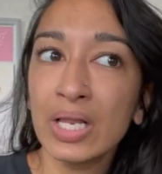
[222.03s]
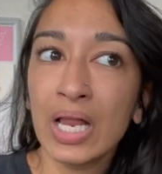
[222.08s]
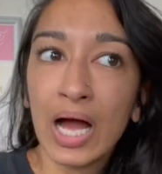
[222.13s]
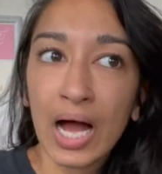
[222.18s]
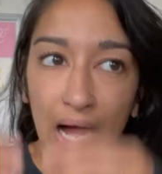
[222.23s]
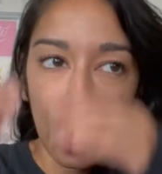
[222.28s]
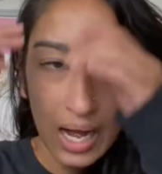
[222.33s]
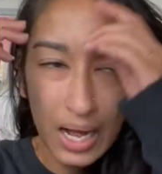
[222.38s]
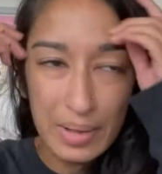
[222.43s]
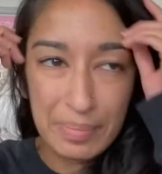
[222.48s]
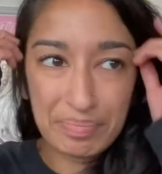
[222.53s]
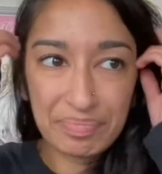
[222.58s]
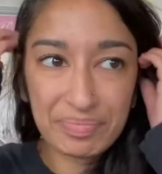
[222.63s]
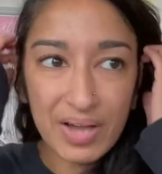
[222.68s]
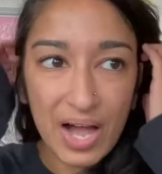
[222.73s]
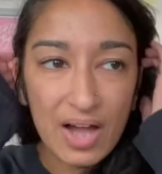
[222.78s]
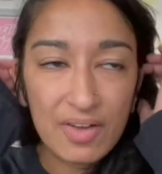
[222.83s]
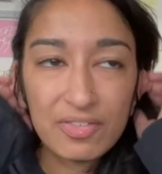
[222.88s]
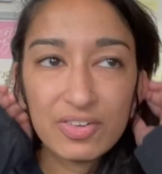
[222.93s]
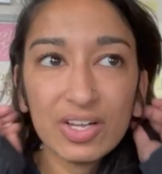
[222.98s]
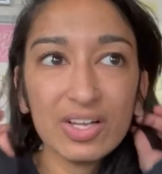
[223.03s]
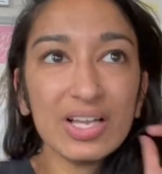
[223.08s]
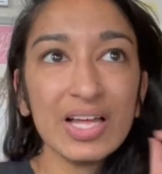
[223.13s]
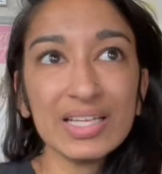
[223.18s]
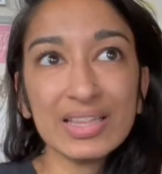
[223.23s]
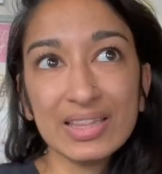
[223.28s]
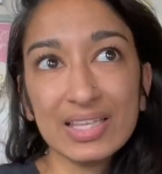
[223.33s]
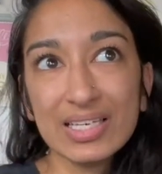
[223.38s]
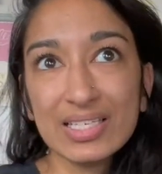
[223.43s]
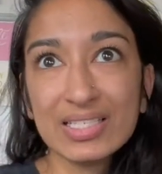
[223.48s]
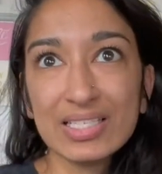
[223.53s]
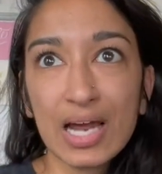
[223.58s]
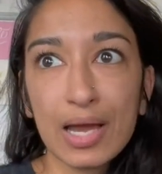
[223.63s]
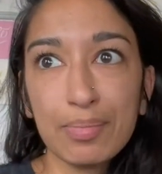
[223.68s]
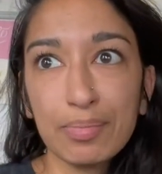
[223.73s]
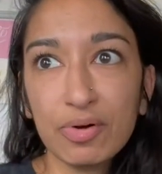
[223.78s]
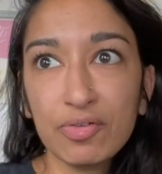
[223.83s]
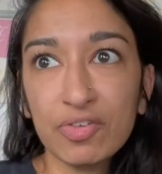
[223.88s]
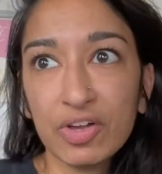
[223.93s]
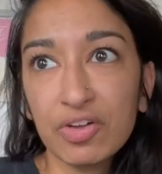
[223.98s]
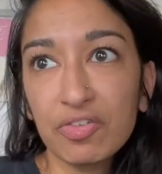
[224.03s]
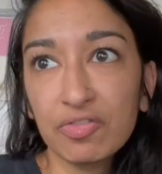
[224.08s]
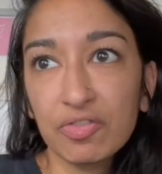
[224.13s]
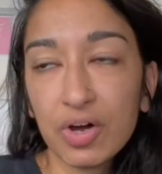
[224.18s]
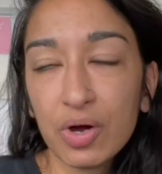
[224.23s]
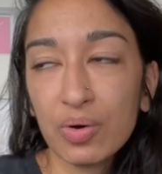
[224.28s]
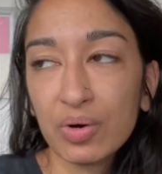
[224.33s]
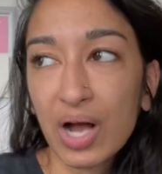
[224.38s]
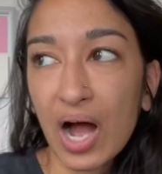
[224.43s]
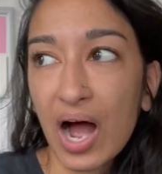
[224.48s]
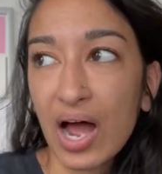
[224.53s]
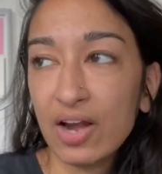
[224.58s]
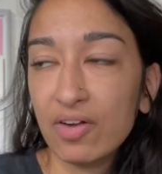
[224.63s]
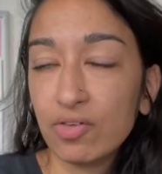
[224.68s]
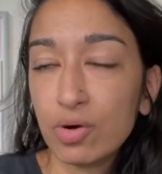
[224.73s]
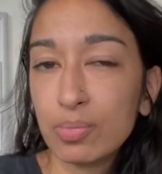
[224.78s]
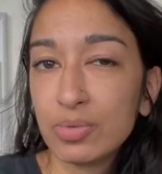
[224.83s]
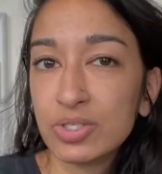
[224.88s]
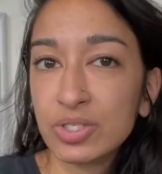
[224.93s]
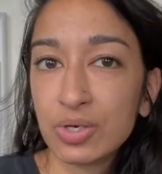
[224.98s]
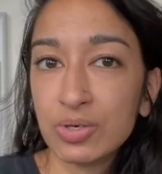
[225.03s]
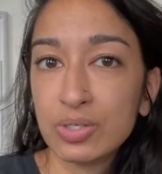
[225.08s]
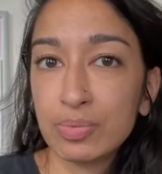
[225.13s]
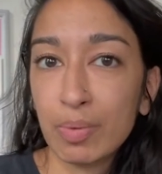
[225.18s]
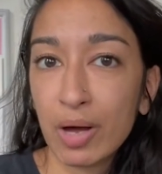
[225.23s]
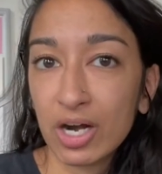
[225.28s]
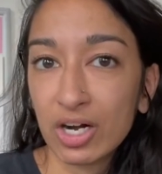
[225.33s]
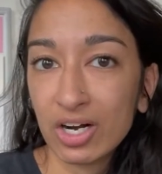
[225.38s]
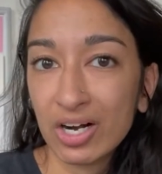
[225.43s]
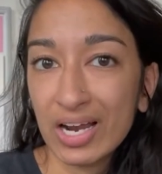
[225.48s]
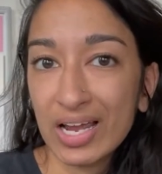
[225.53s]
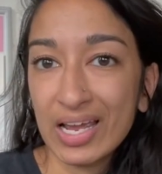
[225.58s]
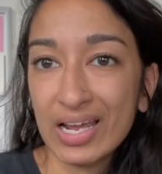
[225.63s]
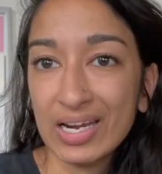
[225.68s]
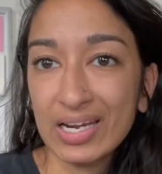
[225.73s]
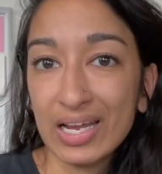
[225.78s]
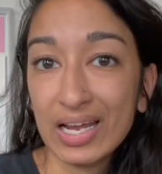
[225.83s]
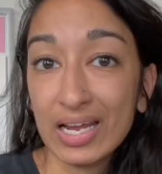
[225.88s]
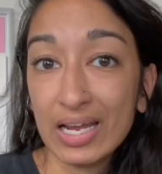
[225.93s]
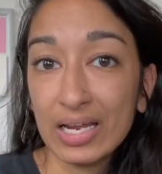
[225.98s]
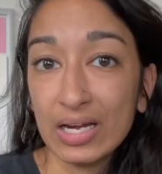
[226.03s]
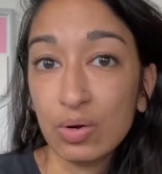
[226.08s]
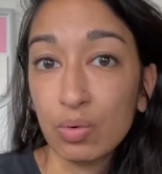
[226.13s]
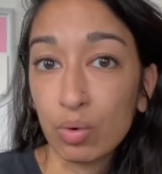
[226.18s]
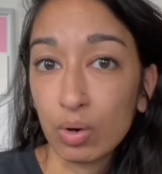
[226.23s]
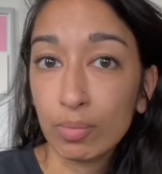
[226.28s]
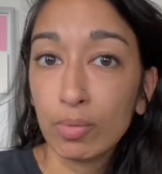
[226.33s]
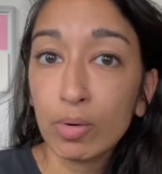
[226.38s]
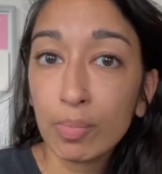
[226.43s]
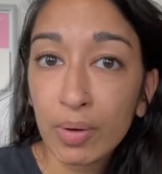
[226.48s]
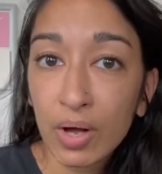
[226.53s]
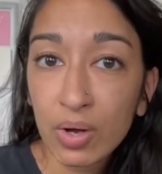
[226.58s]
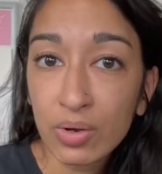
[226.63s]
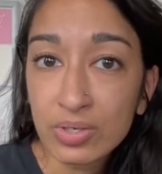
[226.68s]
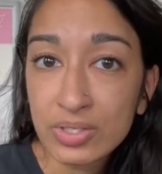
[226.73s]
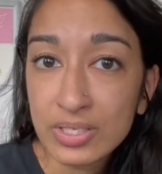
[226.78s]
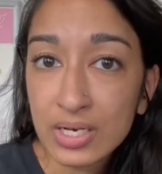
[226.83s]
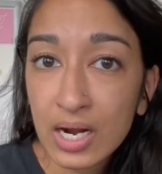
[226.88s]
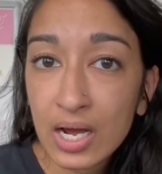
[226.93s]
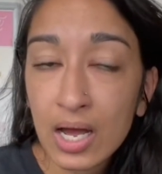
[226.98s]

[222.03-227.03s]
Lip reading: I feel like this type of info kind of almost goes better in a normal post,